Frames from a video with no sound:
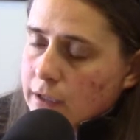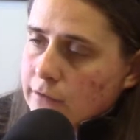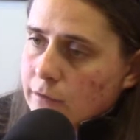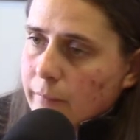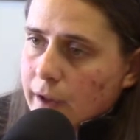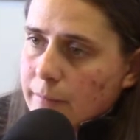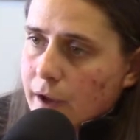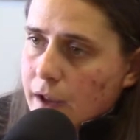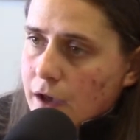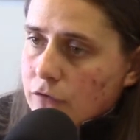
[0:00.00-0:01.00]
that isn't made
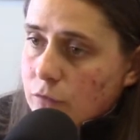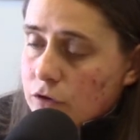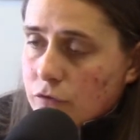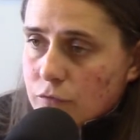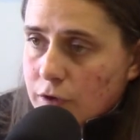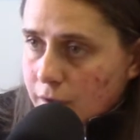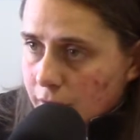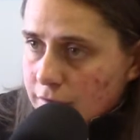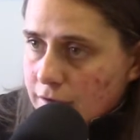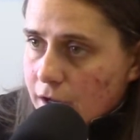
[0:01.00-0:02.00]
by us, which is
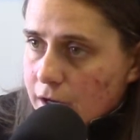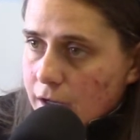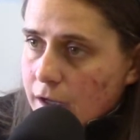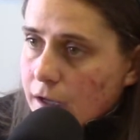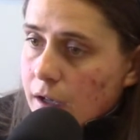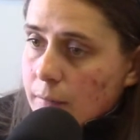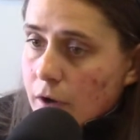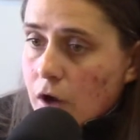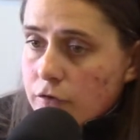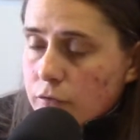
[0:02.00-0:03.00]
really exciting,
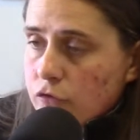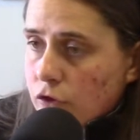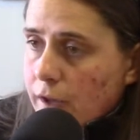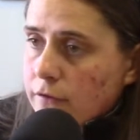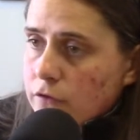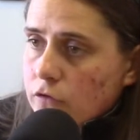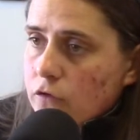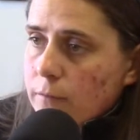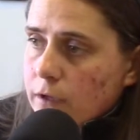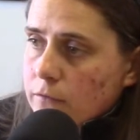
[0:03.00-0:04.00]
but also is challenging
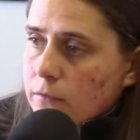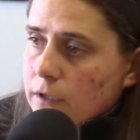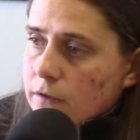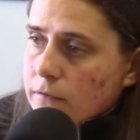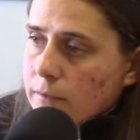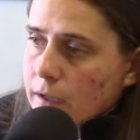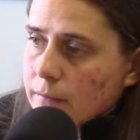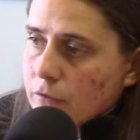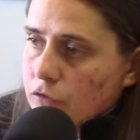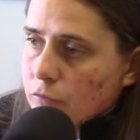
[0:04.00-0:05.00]
too because we need to be
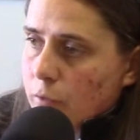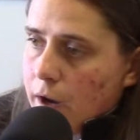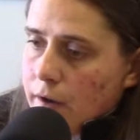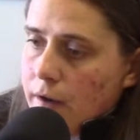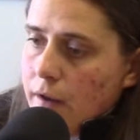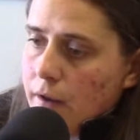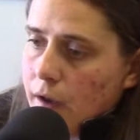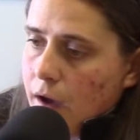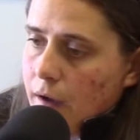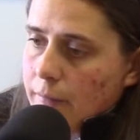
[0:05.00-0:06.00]
able to spread
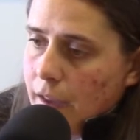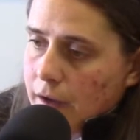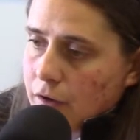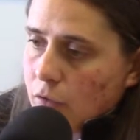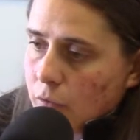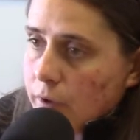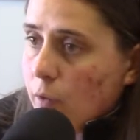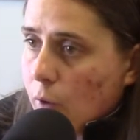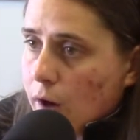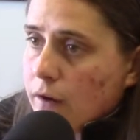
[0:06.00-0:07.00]
um, that cannoli
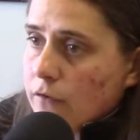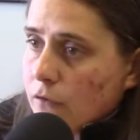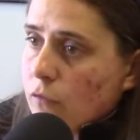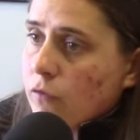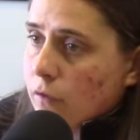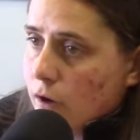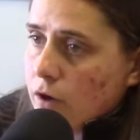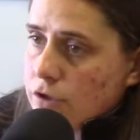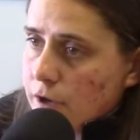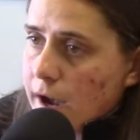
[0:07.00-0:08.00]
awareness over a
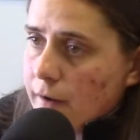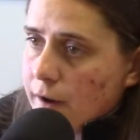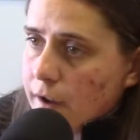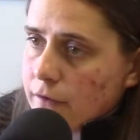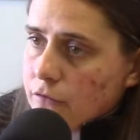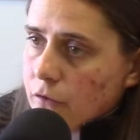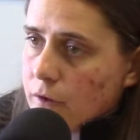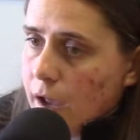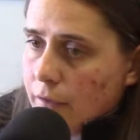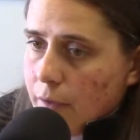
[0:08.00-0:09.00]
larger area. So
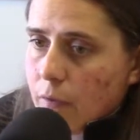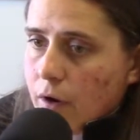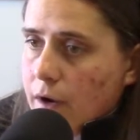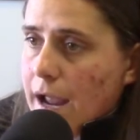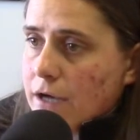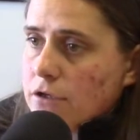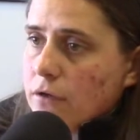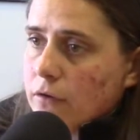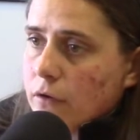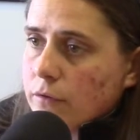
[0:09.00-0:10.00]
now that we're a
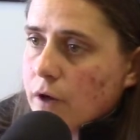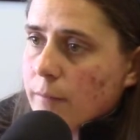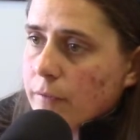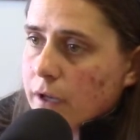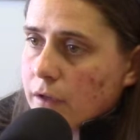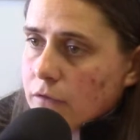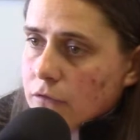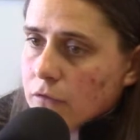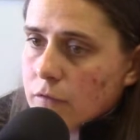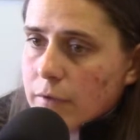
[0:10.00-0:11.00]
national known company and
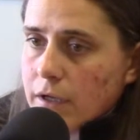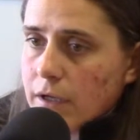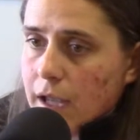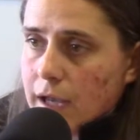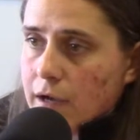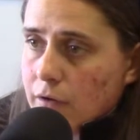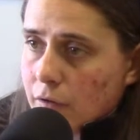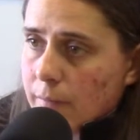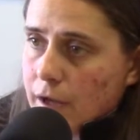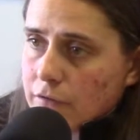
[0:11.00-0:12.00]
soon to be Canada
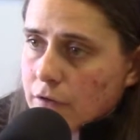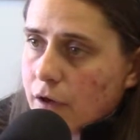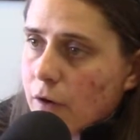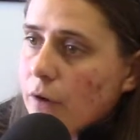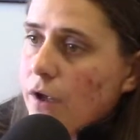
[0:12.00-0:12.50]
and Mexico,